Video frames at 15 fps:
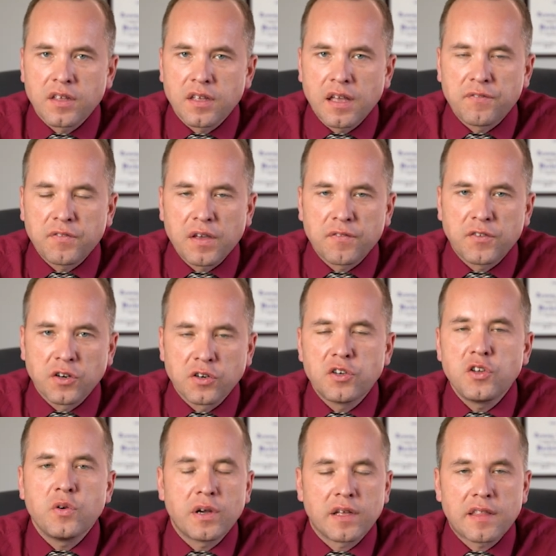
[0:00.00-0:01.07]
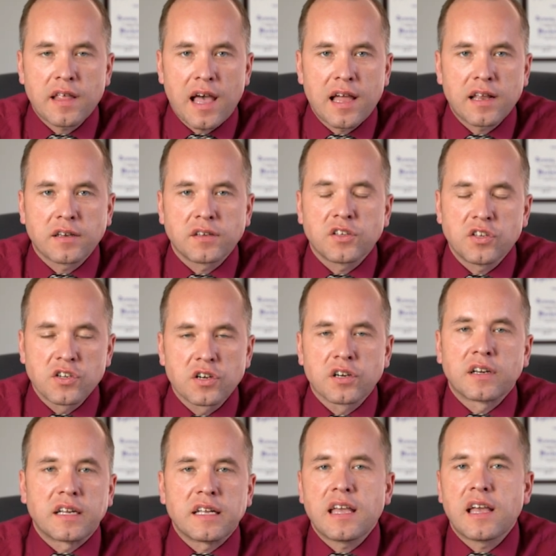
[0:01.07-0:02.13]
If you're doing that, you're
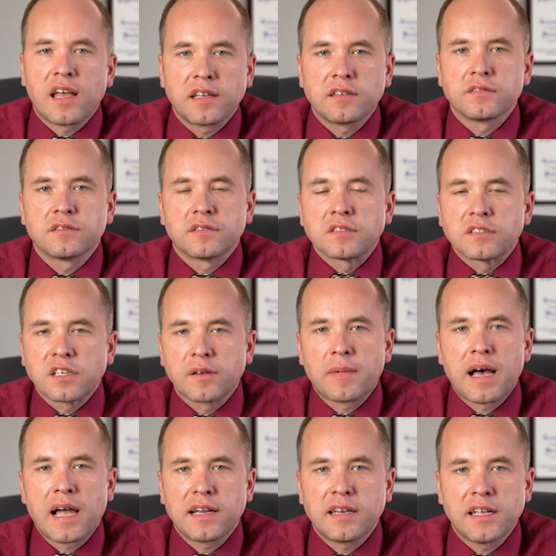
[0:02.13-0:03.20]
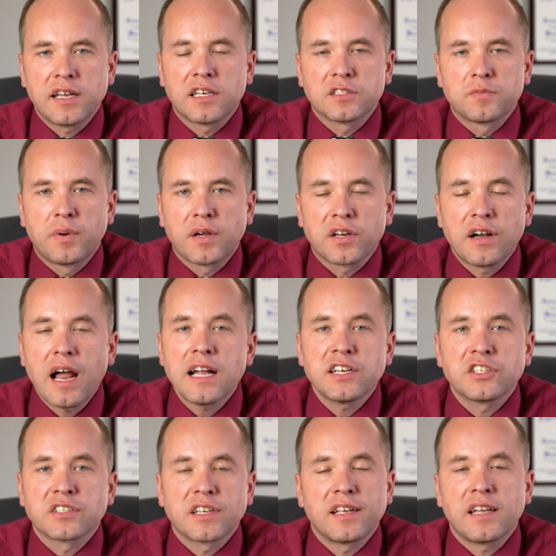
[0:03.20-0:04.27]
going to get some ideas. But you're not
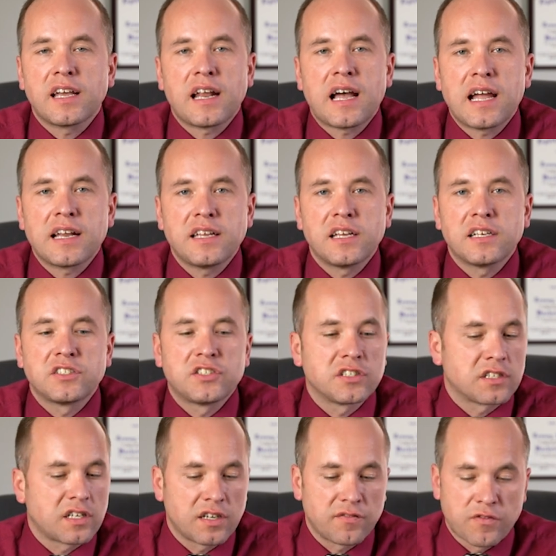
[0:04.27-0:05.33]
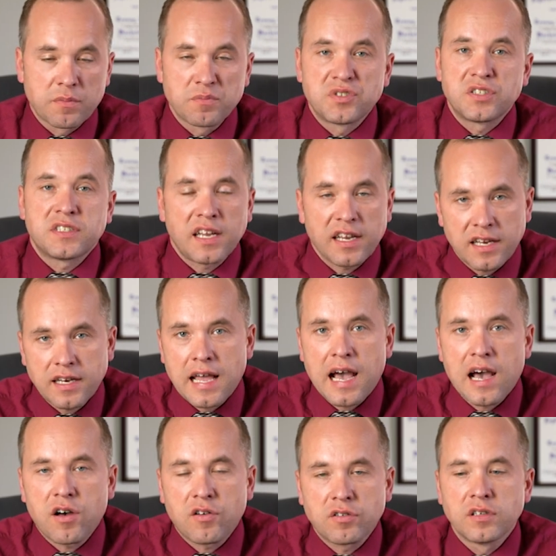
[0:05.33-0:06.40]
just going to get ideas just from sitting
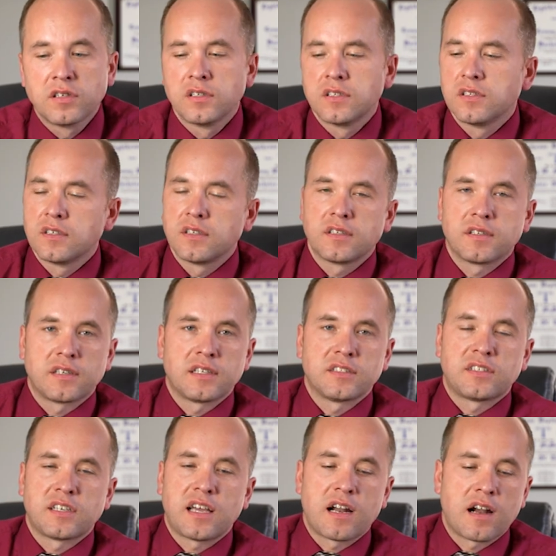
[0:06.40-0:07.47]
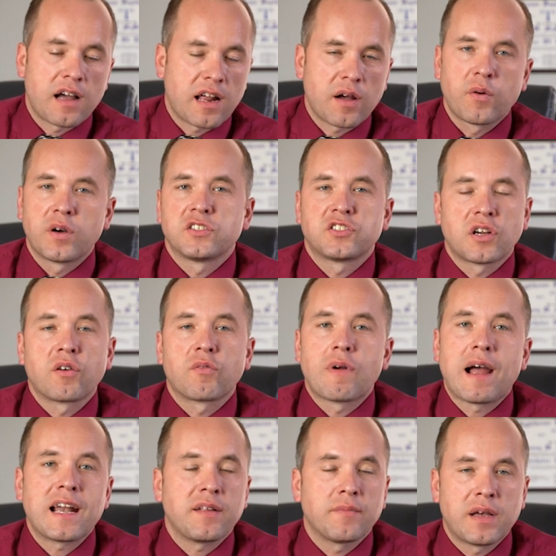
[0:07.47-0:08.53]
down and saying, all right, I want to start
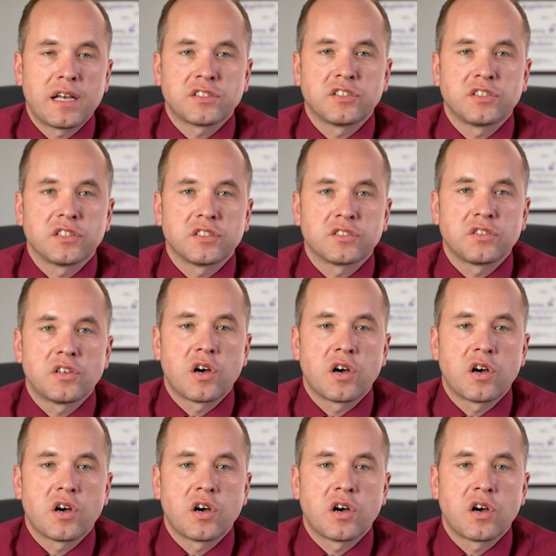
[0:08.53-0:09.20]
writing messages.